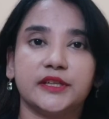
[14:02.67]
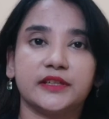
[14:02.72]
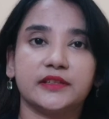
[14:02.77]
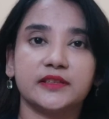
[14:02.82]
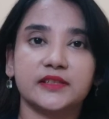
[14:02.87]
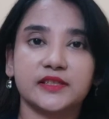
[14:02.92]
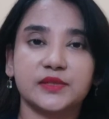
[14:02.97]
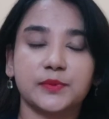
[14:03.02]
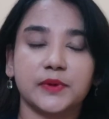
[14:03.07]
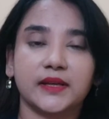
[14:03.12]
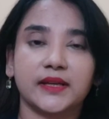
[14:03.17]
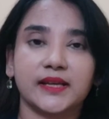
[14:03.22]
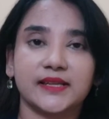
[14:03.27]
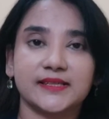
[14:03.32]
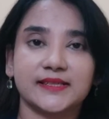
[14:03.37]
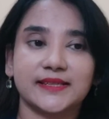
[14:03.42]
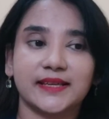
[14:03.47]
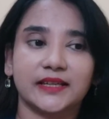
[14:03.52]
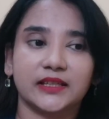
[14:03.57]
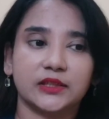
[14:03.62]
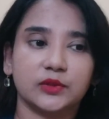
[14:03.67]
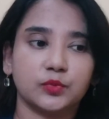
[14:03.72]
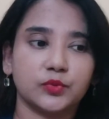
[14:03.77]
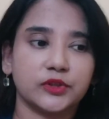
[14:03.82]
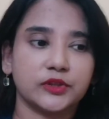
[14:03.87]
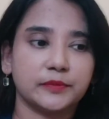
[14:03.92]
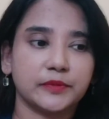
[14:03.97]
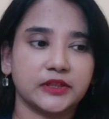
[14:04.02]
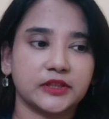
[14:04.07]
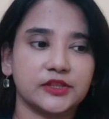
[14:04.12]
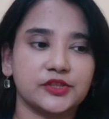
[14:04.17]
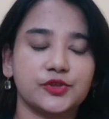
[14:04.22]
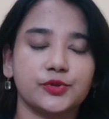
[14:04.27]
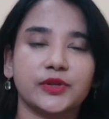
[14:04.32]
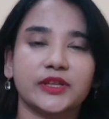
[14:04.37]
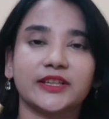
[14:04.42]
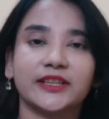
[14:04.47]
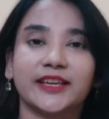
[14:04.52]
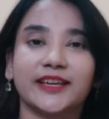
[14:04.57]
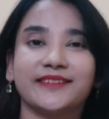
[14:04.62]
and this one has sandalwood, because you
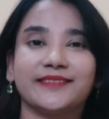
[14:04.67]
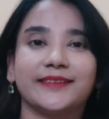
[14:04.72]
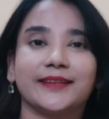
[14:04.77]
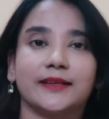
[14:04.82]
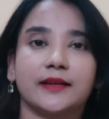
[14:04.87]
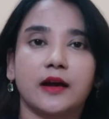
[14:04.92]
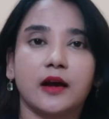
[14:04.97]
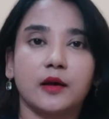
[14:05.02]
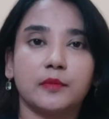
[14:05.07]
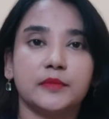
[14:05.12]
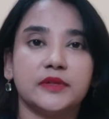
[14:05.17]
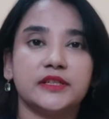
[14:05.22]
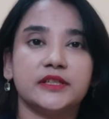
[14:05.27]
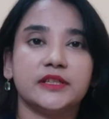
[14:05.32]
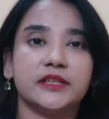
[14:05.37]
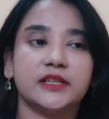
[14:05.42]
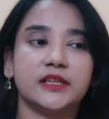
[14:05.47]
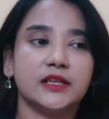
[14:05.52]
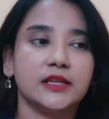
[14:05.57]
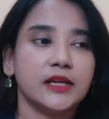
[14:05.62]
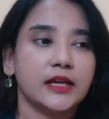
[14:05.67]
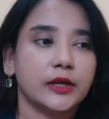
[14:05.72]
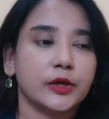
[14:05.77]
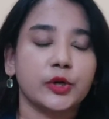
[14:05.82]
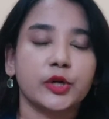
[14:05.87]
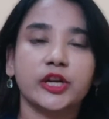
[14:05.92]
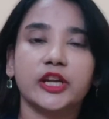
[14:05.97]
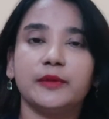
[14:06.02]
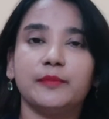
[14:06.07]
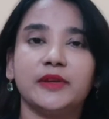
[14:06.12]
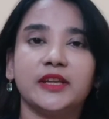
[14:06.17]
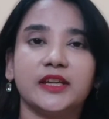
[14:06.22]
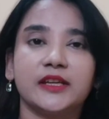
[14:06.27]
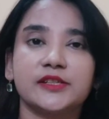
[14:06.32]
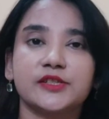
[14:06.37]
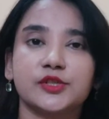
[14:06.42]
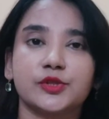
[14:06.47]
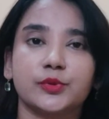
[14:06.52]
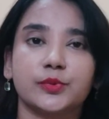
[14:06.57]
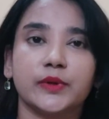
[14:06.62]
can get that almondy
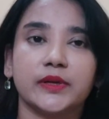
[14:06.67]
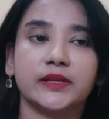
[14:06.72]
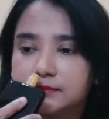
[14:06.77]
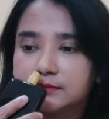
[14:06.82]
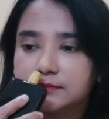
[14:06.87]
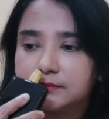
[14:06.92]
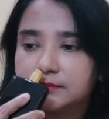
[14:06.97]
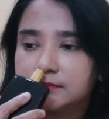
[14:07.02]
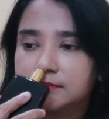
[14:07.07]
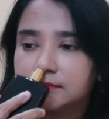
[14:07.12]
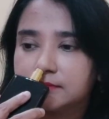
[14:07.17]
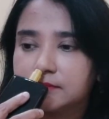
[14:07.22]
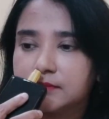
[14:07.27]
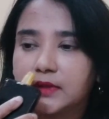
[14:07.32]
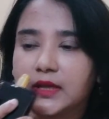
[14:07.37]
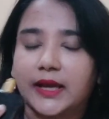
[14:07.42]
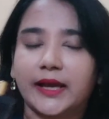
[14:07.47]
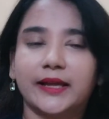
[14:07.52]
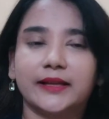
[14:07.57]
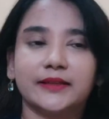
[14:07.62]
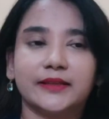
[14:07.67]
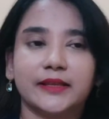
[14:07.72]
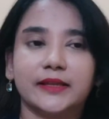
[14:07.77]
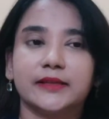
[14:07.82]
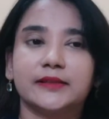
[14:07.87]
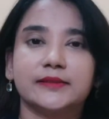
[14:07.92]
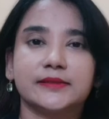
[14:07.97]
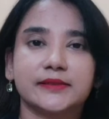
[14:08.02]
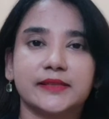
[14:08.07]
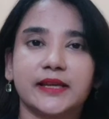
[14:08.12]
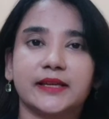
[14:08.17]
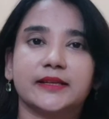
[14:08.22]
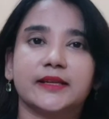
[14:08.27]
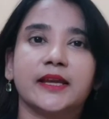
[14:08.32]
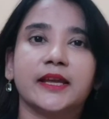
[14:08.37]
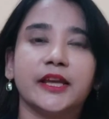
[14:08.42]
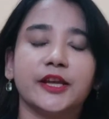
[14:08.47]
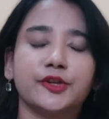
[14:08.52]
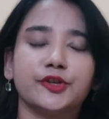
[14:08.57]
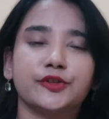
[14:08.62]
creaminess to it, and there's that
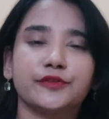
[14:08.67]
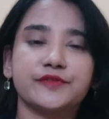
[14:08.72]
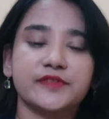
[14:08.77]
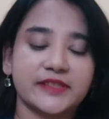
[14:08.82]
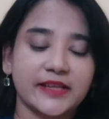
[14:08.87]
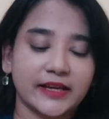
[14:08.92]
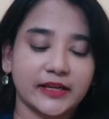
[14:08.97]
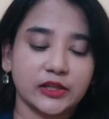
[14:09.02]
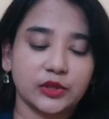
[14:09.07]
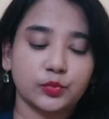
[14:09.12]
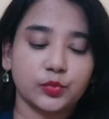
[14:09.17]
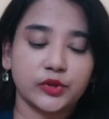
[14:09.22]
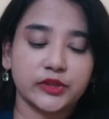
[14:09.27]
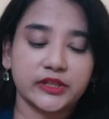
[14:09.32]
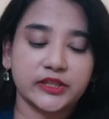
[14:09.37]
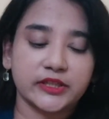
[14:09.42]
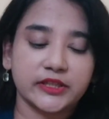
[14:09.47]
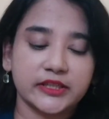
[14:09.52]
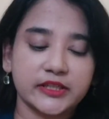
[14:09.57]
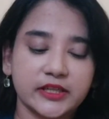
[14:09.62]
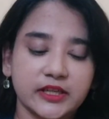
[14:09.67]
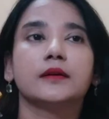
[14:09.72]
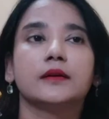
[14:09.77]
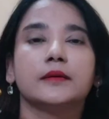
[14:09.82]
hint of sandalwood in it.